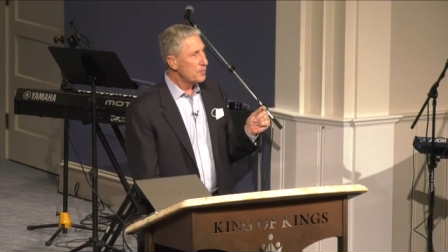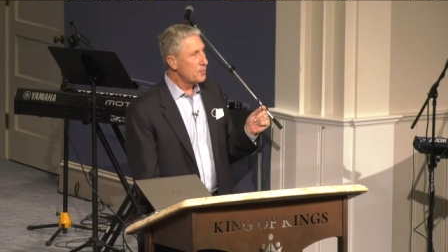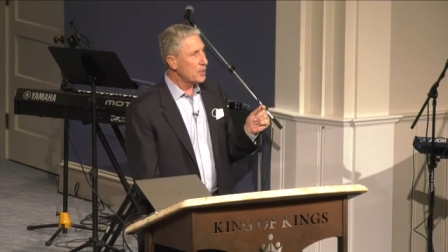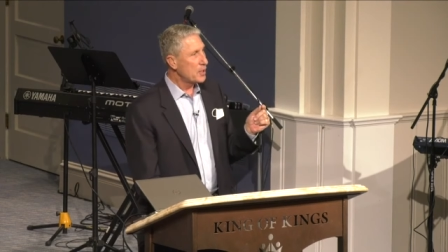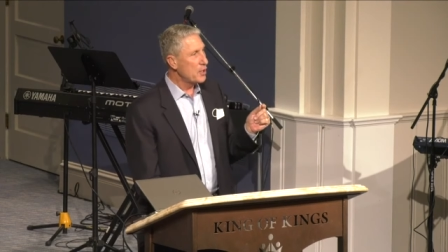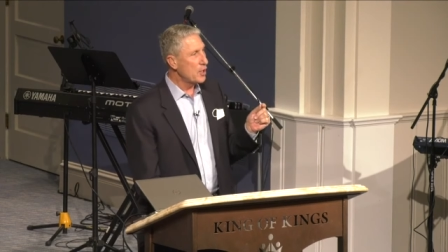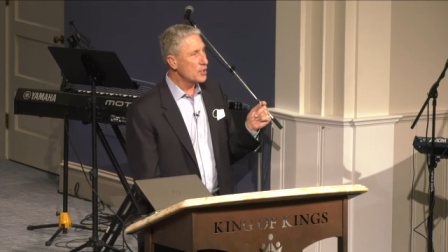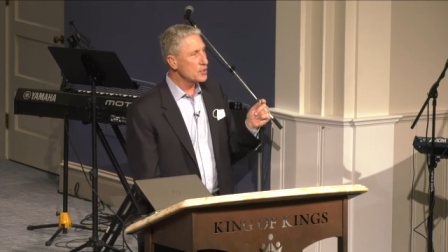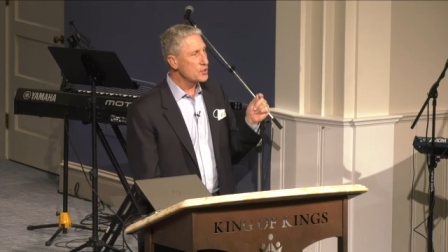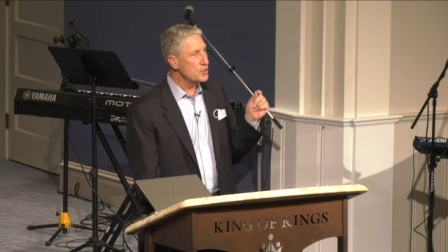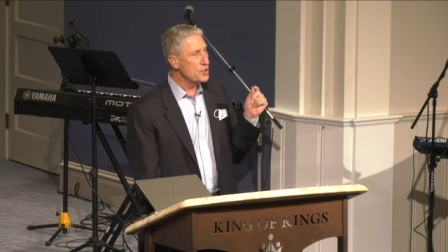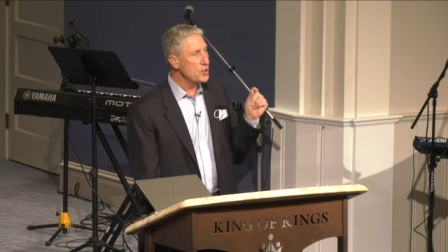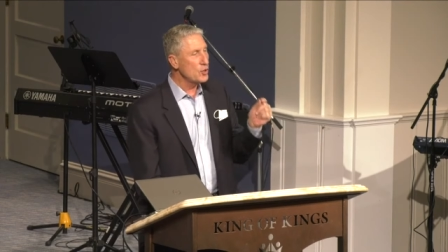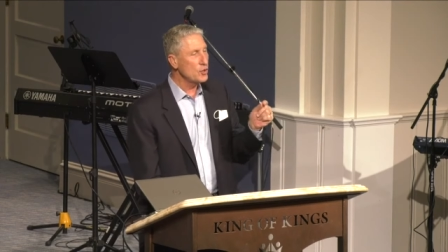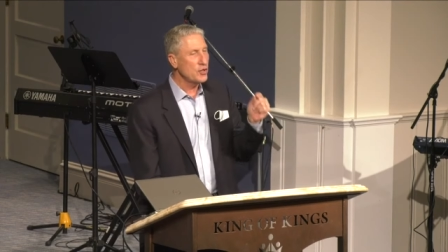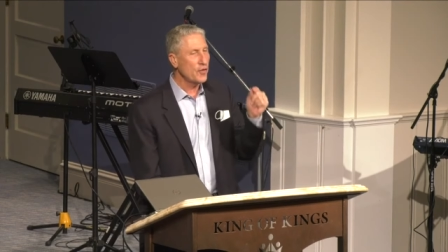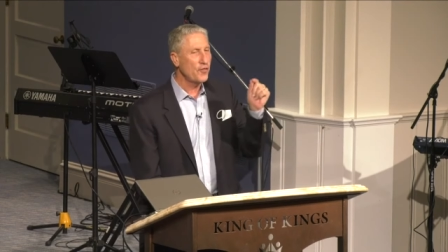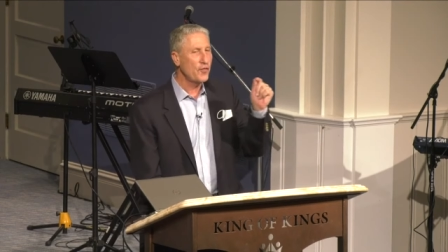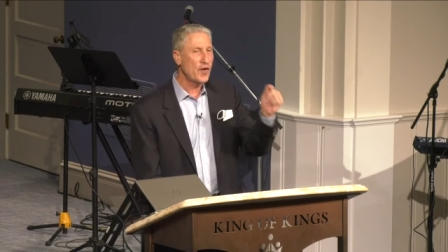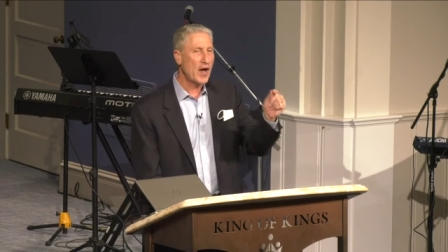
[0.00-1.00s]
because
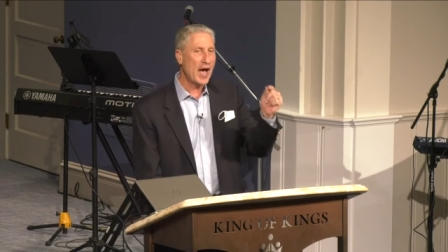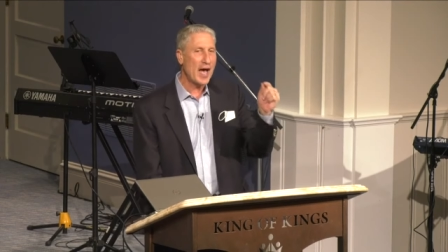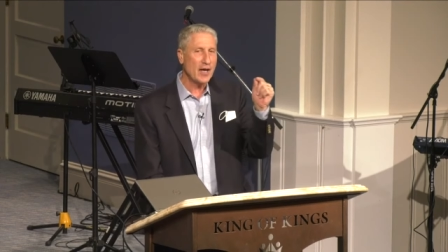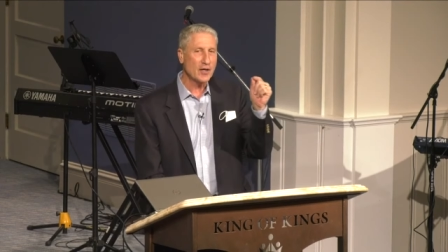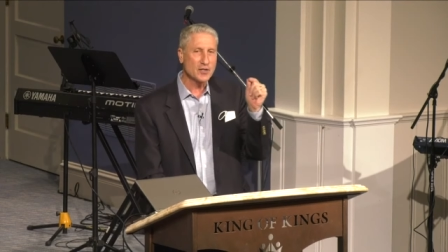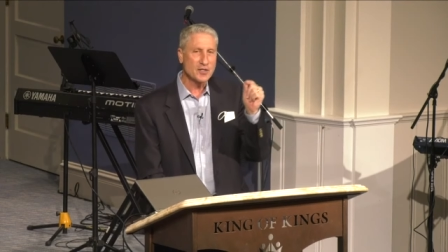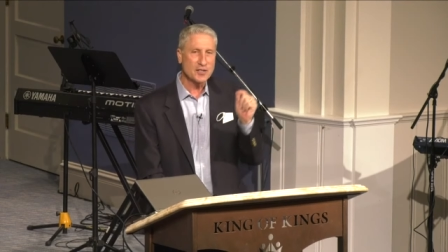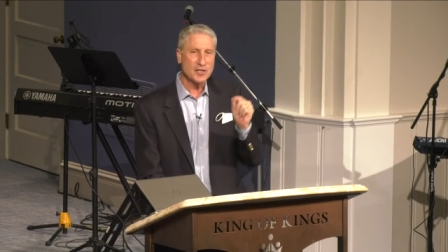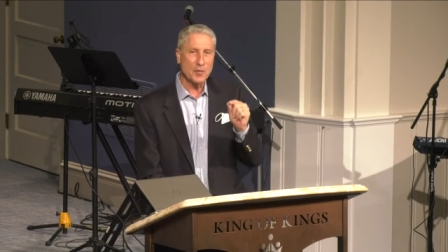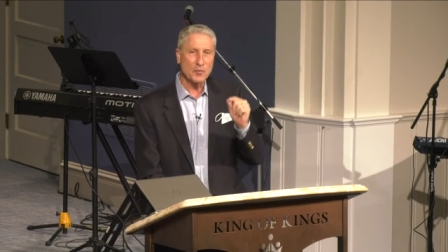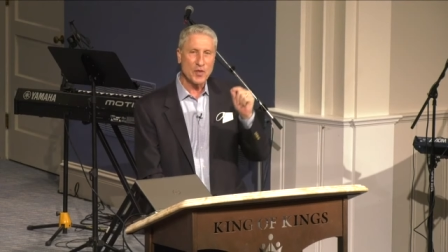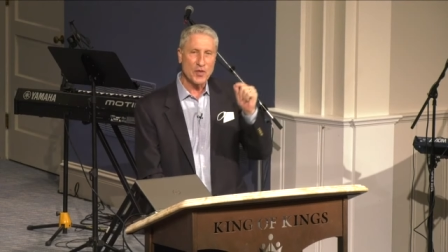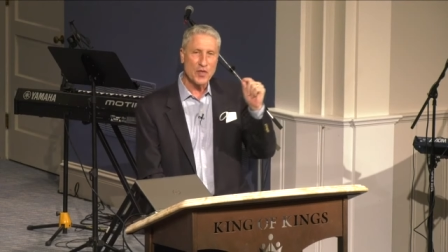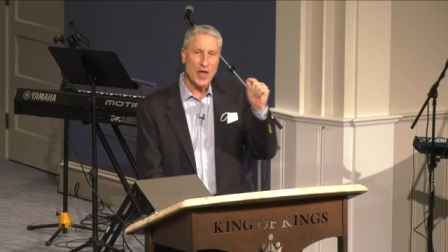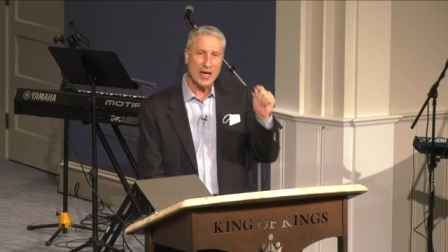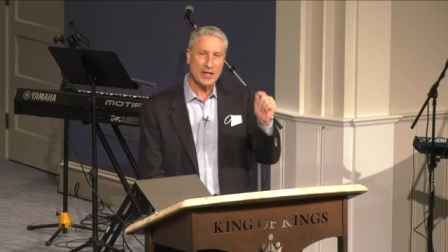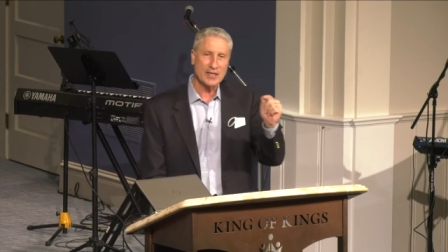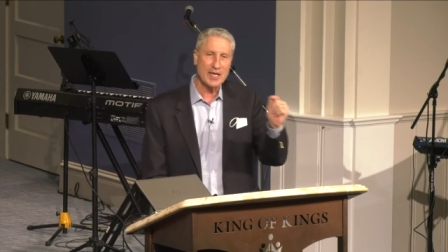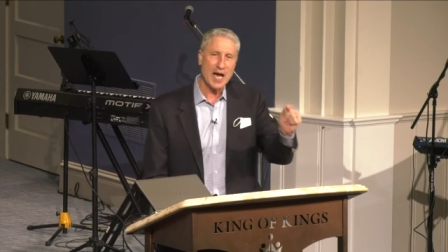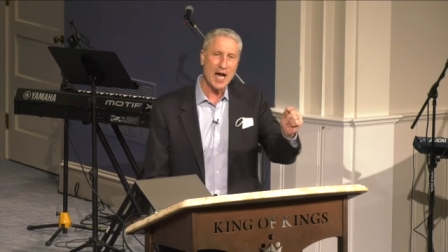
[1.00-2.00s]
you defiled something
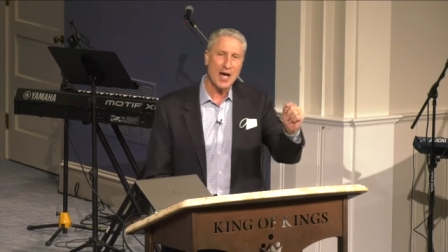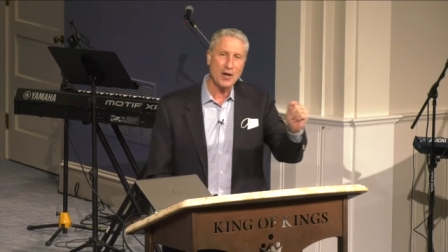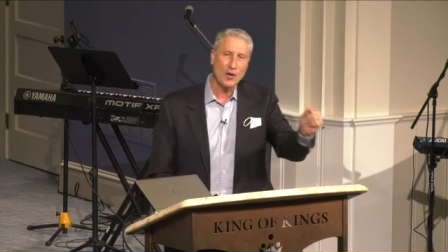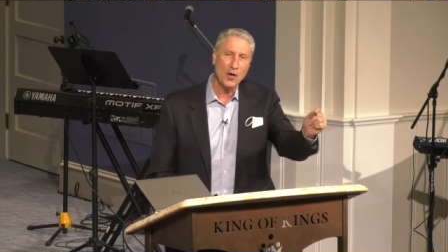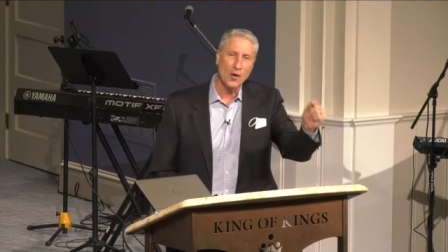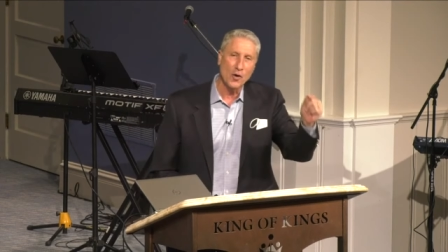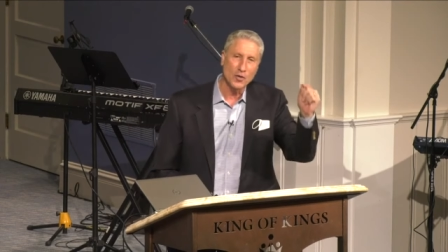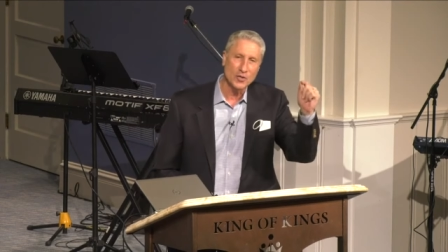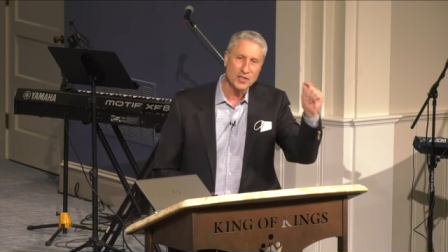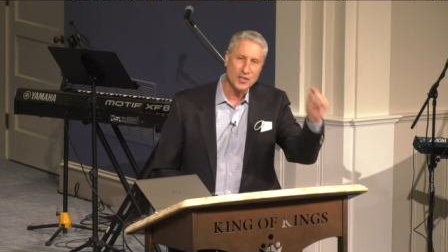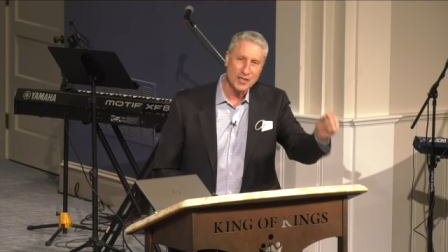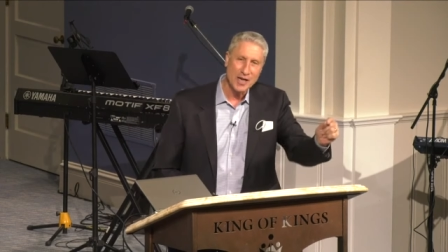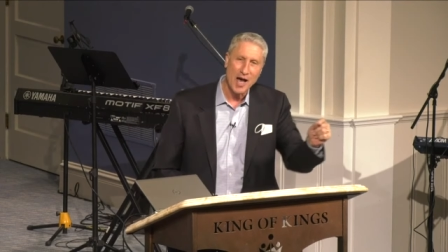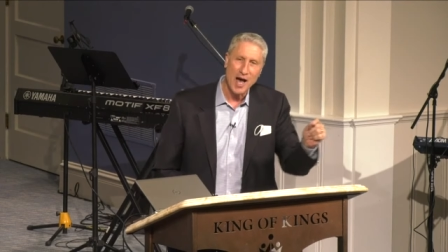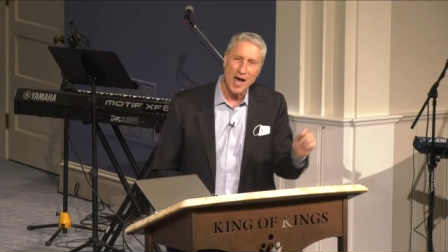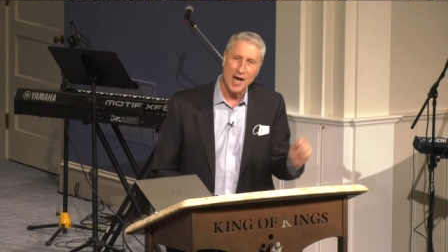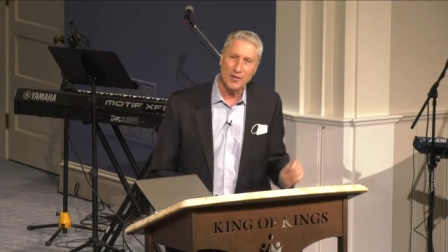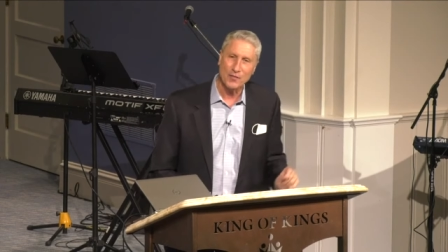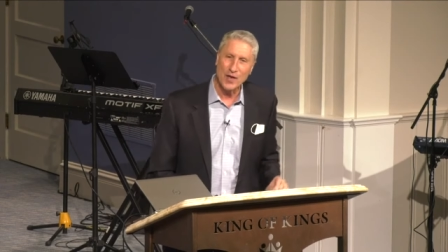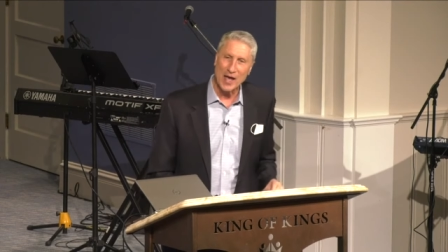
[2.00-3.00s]
that God holds in
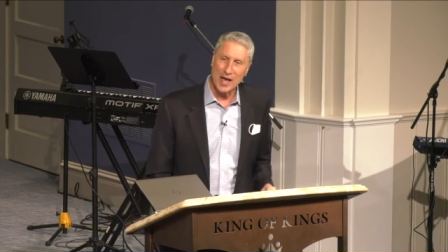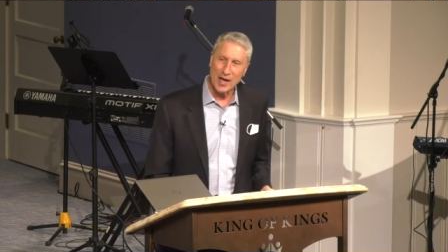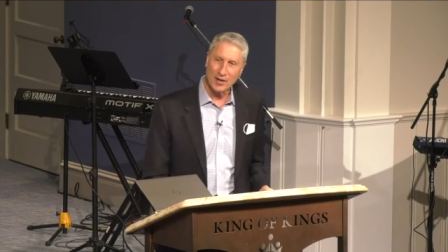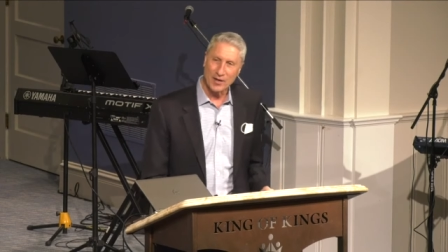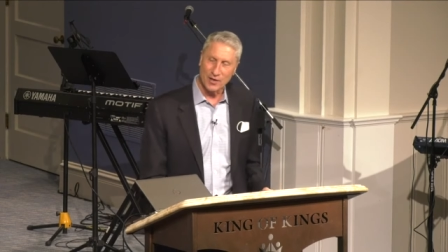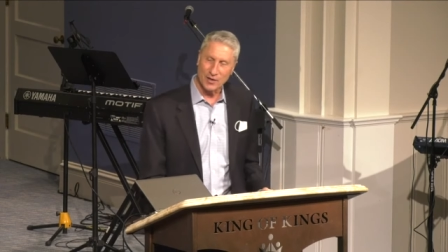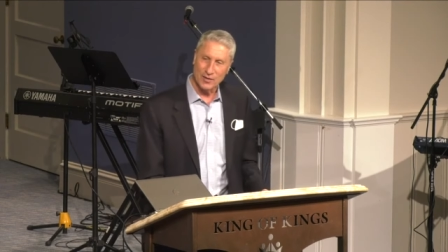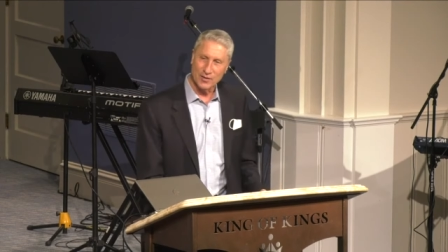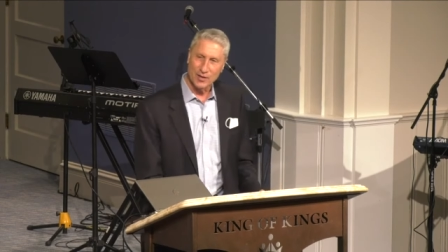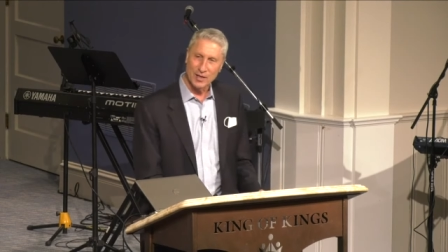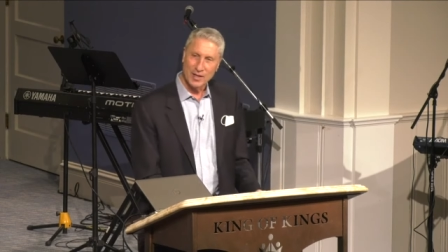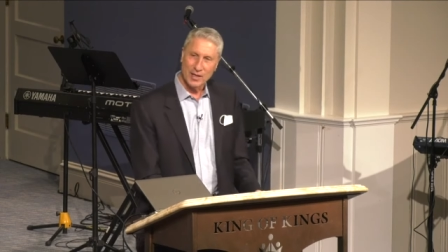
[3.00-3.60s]
high value.